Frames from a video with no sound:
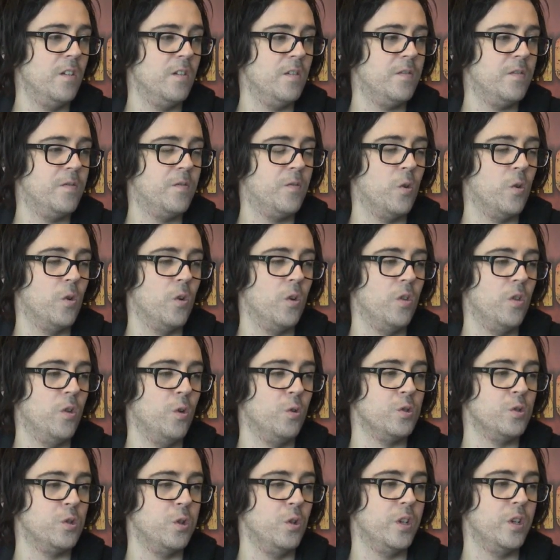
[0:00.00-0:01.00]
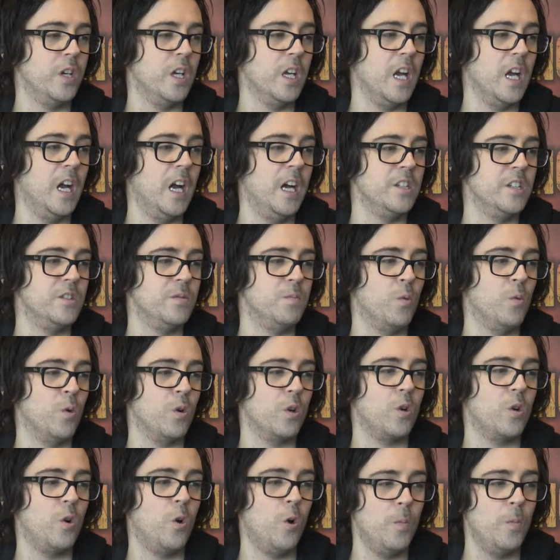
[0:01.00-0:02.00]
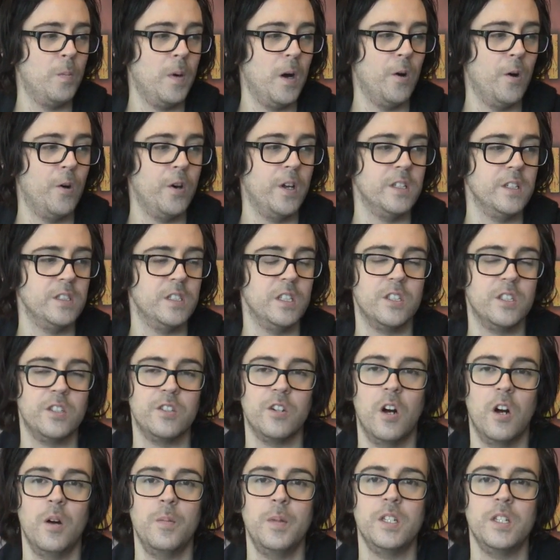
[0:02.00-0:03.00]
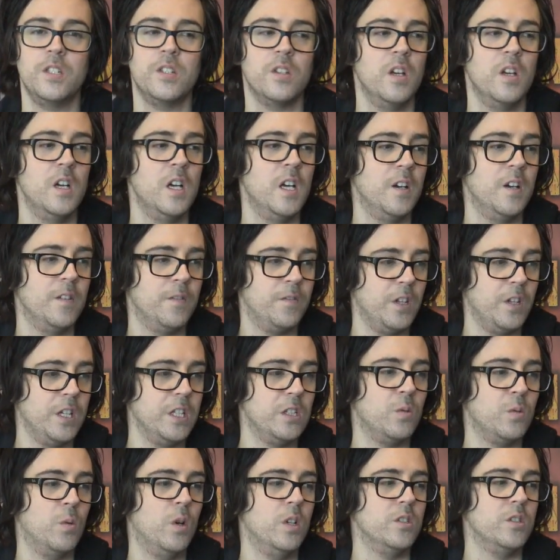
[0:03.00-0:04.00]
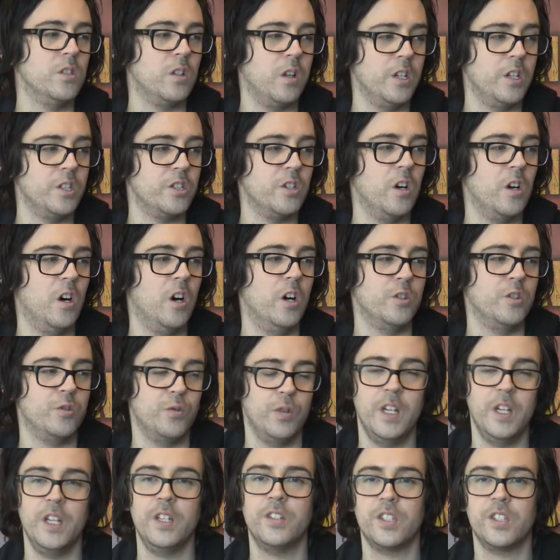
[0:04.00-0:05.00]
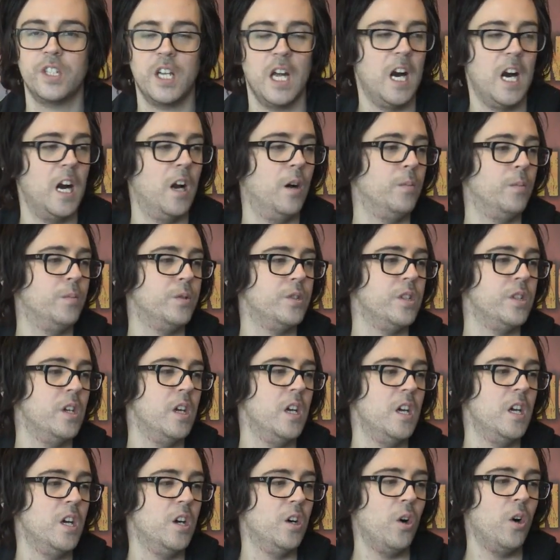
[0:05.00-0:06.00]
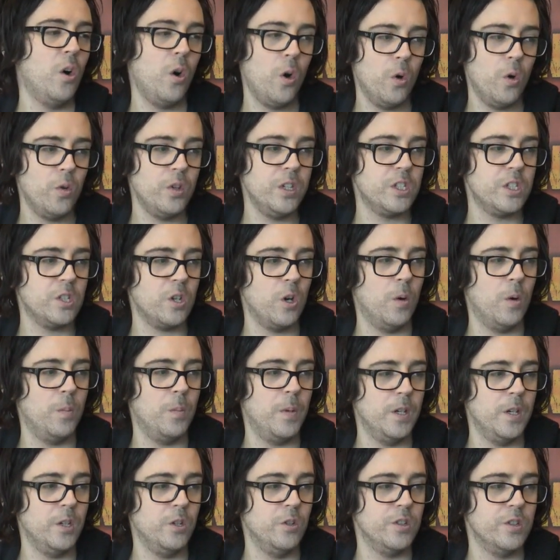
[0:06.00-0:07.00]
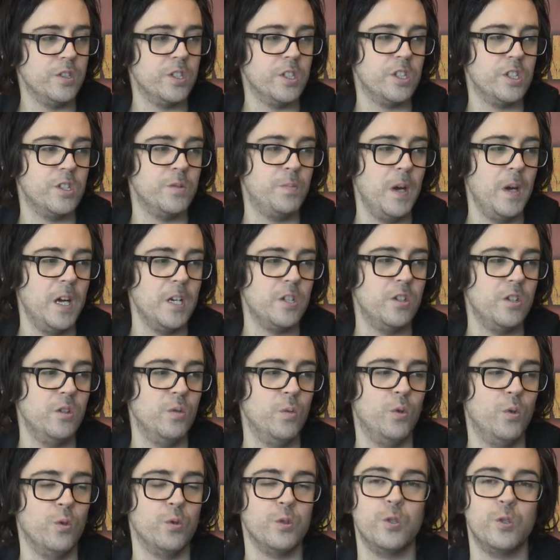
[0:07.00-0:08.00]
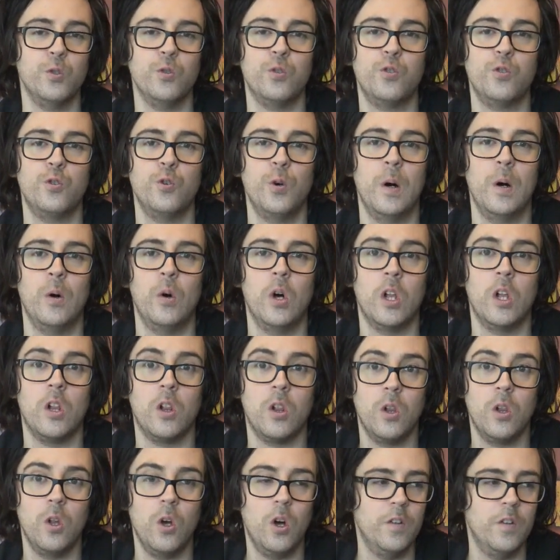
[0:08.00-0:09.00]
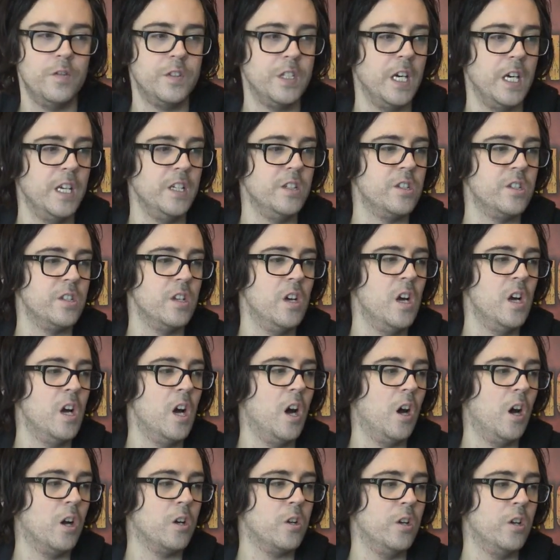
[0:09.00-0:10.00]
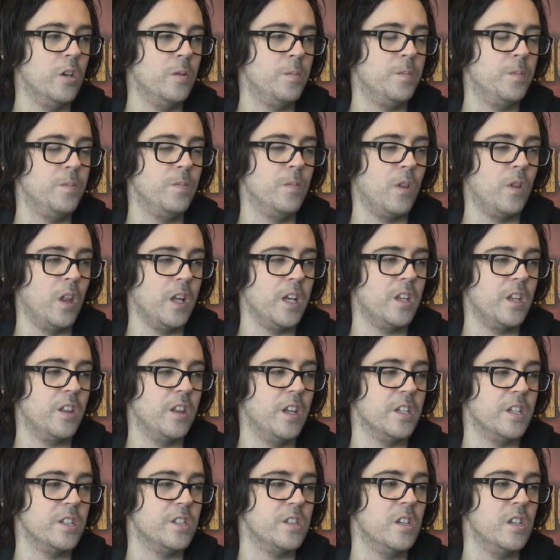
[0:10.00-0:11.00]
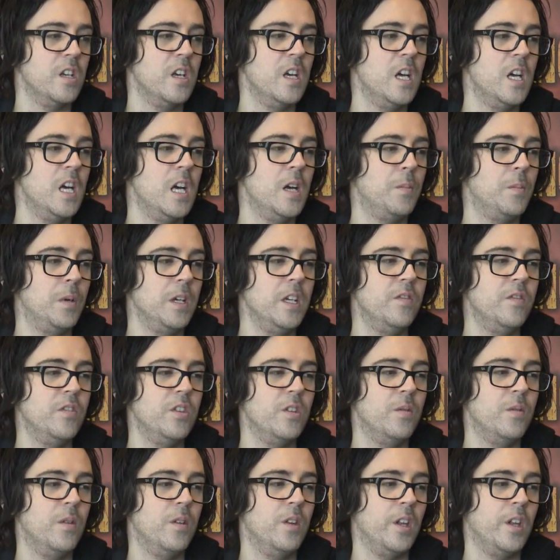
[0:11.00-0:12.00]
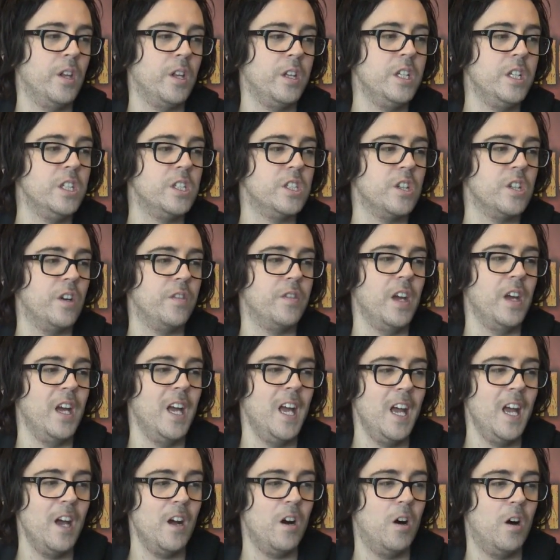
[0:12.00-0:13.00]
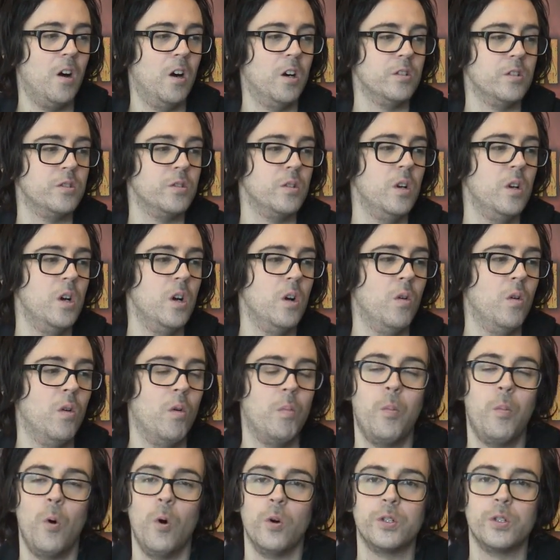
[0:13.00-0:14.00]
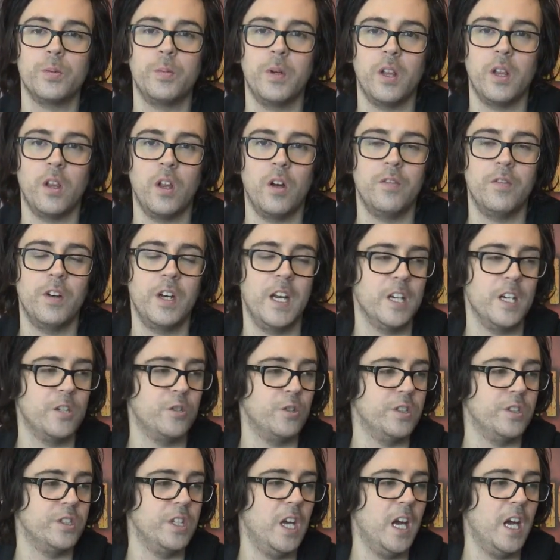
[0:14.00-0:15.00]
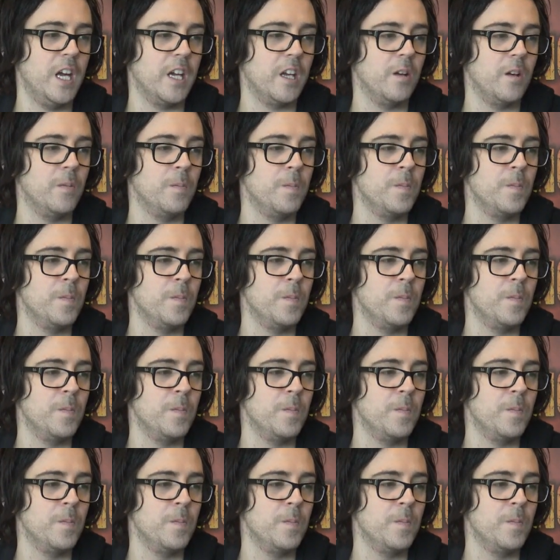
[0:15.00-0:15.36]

for those looking at more combat oriented armies, Flayed Ones, Lich Guard, Wraiths, Scarabs. All these combat units, especially those who throw out a lot of dice, are going to like this. but even the elite stuff that hit hard will possibly love an extra attack.